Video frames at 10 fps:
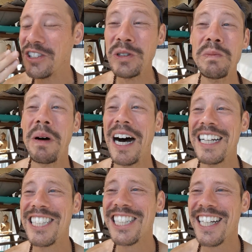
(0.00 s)
do
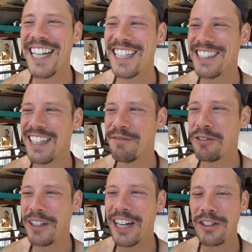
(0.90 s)
much except
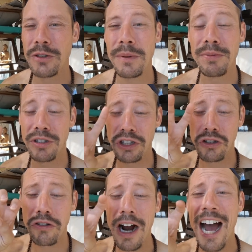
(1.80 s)
for encourage people to
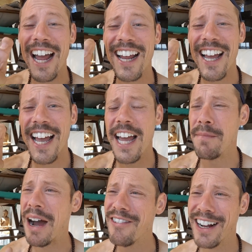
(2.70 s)
try.
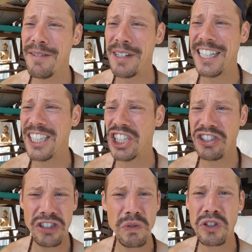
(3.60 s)
And my recommendation
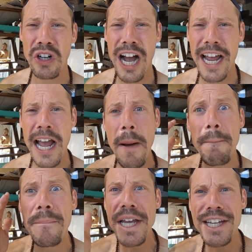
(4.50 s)
is don't try.
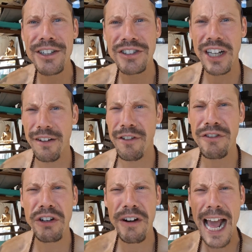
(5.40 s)
Be yourself.
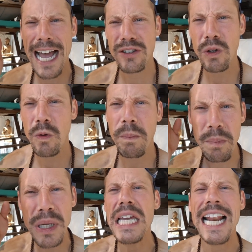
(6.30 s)
If you're an asshole,
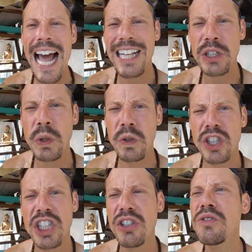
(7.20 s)
be an asshole
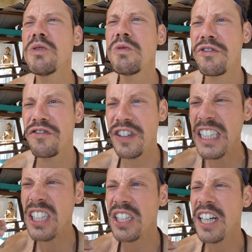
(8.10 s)
until you
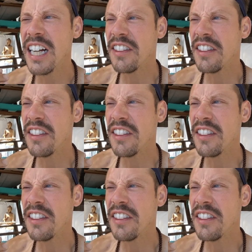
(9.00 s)
feel